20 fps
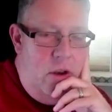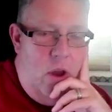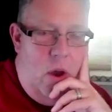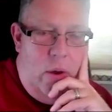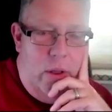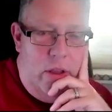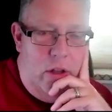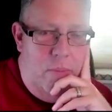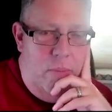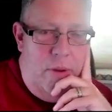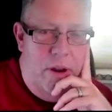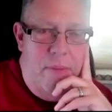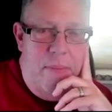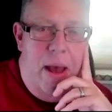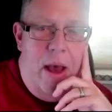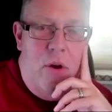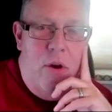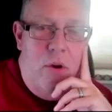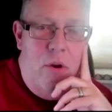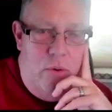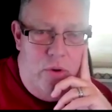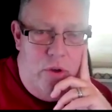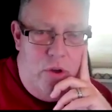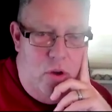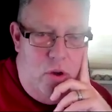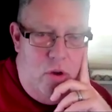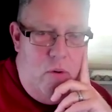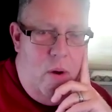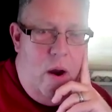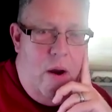know a little bit about who
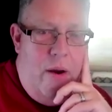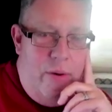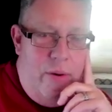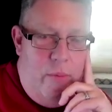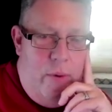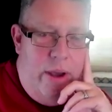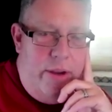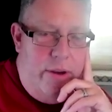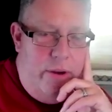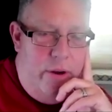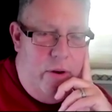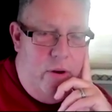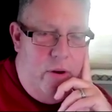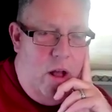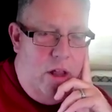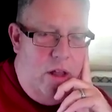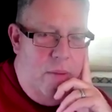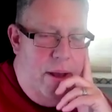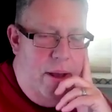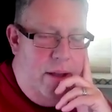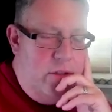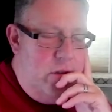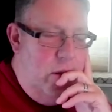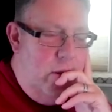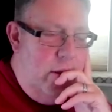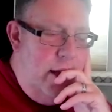you are and what you're all about.